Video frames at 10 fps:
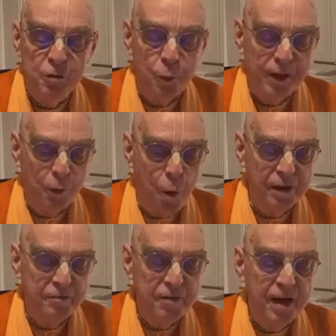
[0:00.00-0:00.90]
to a
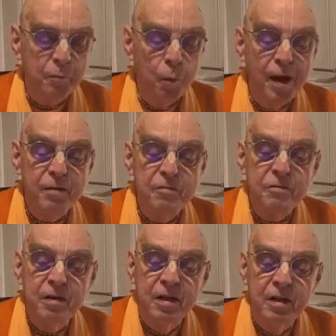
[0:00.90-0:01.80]
qualified wife